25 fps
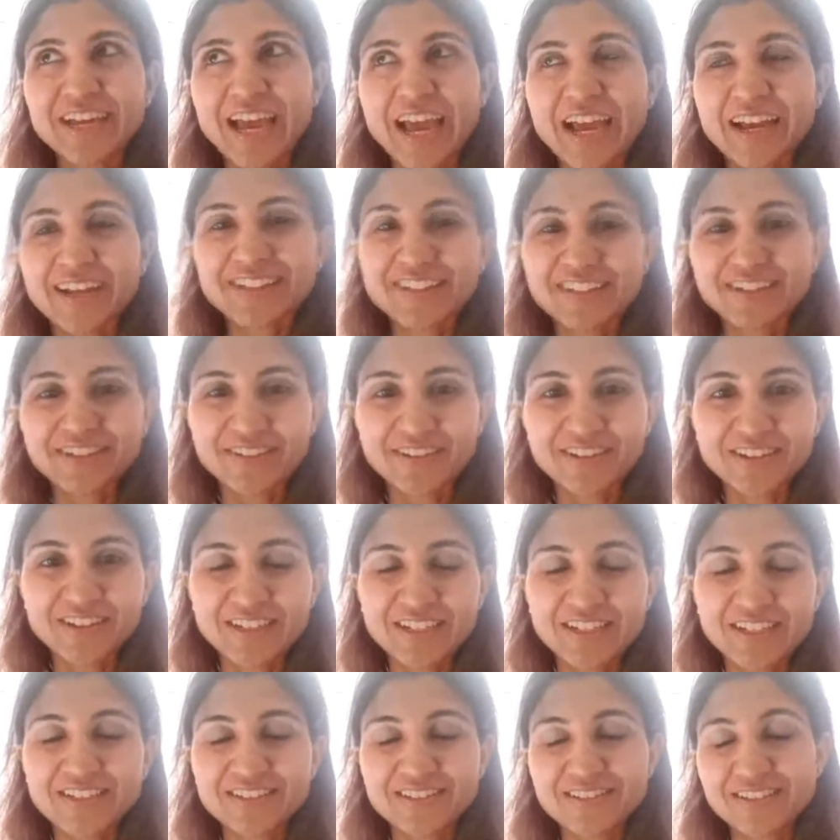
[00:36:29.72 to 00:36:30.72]
ex,
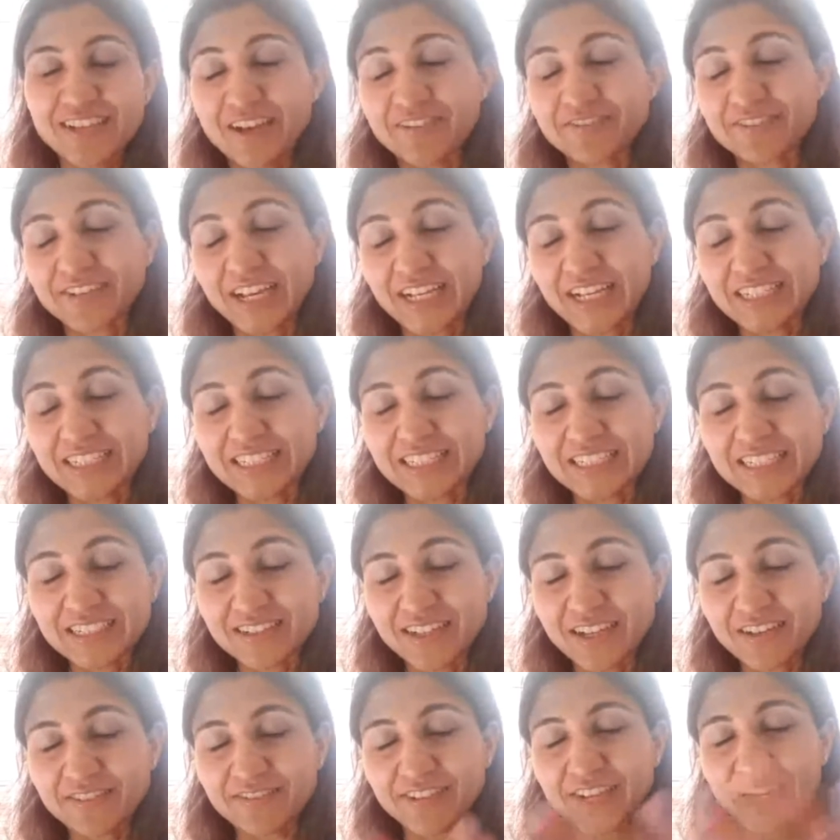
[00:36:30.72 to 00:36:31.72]
he's Afghan,
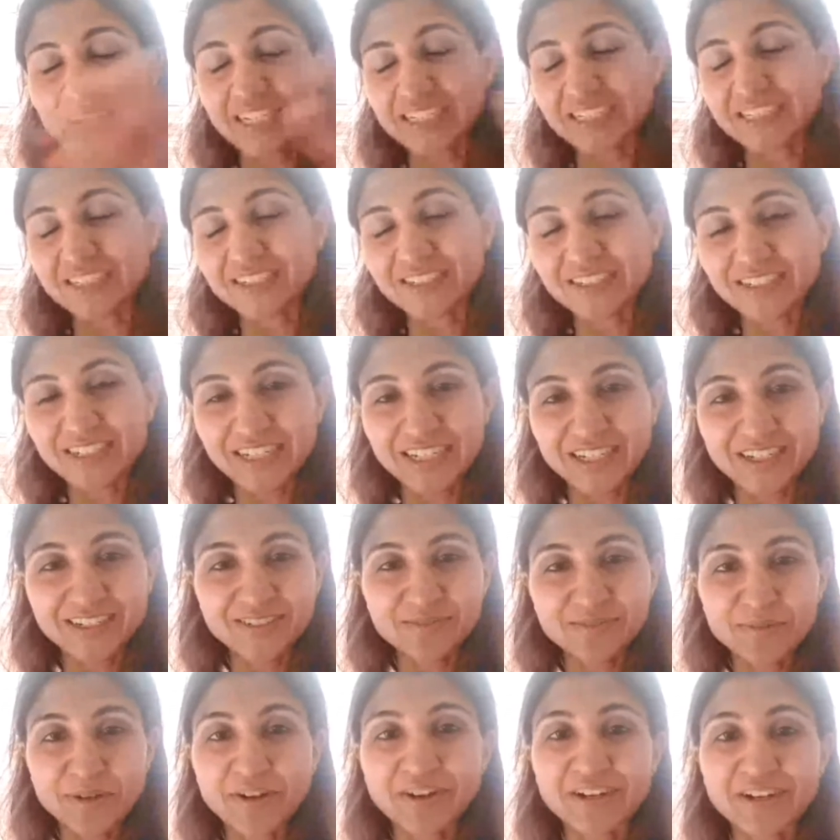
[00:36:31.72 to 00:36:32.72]
Afghanistani,
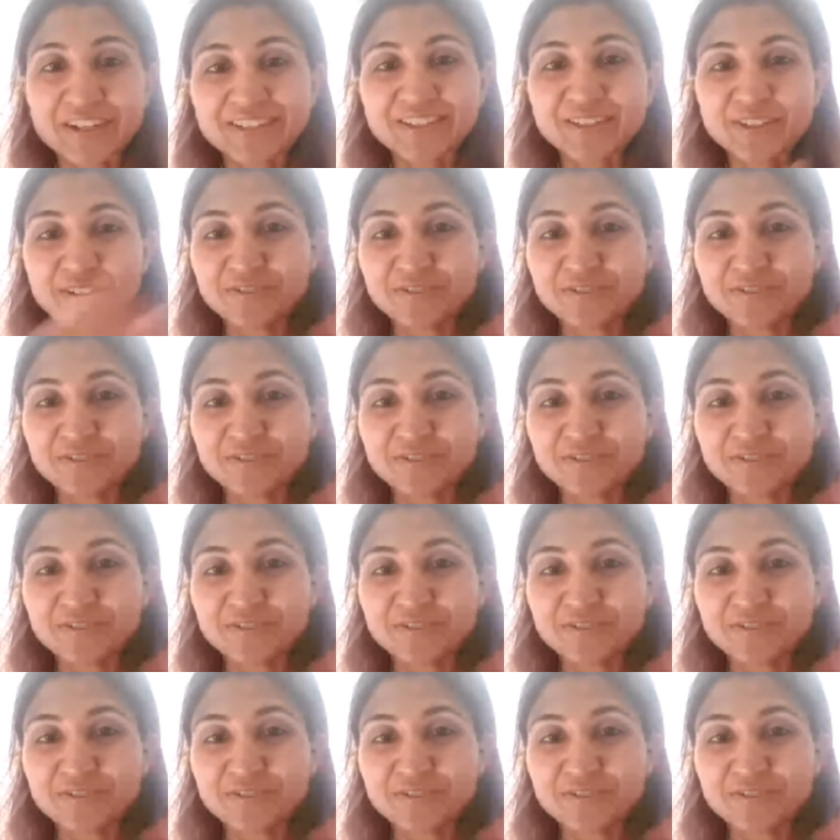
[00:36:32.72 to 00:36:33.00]
and Americans,